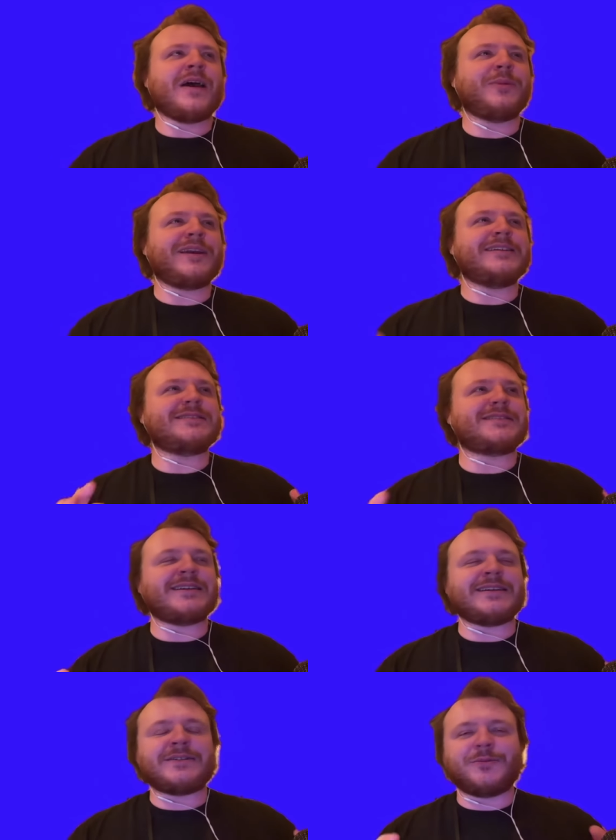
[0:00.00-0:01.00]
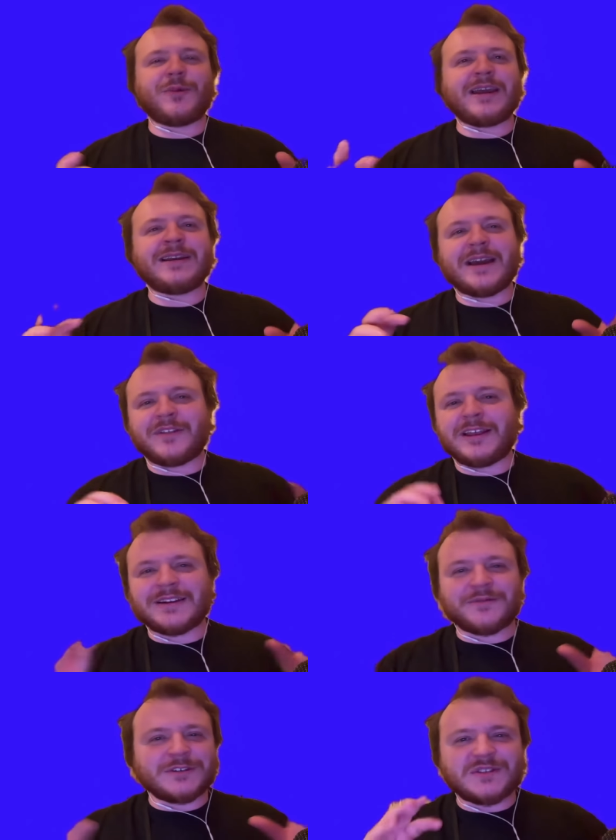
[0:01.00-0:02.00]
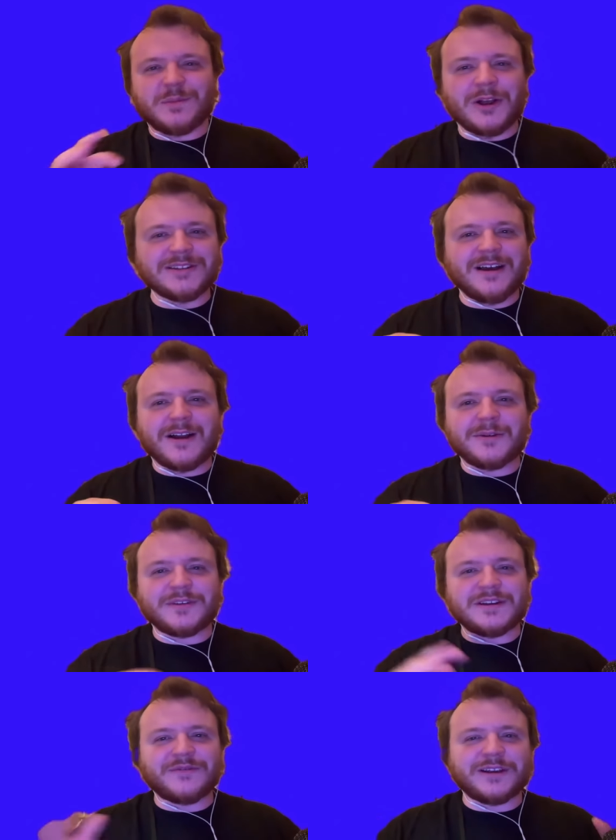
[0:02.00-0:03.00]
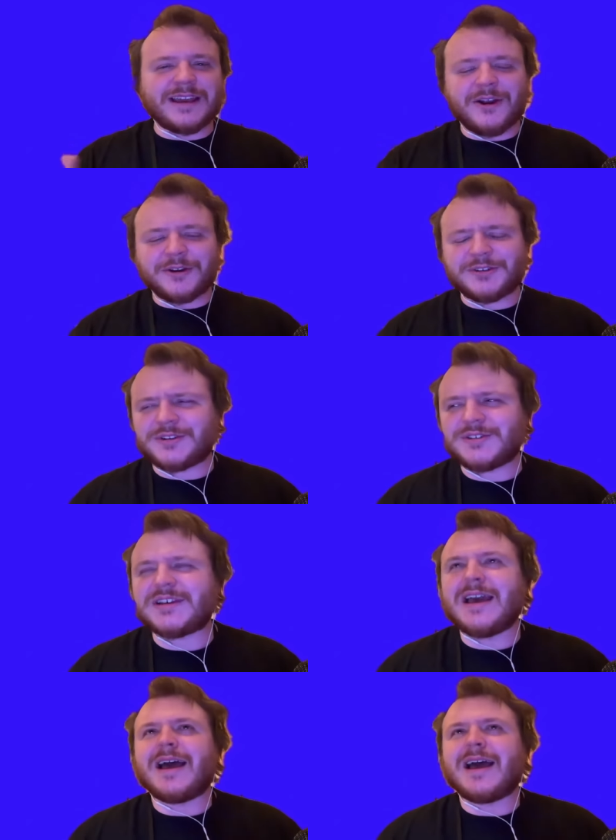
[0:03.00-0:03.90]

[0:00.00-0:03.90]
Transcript: We get to see Wade have different small talk with different characters.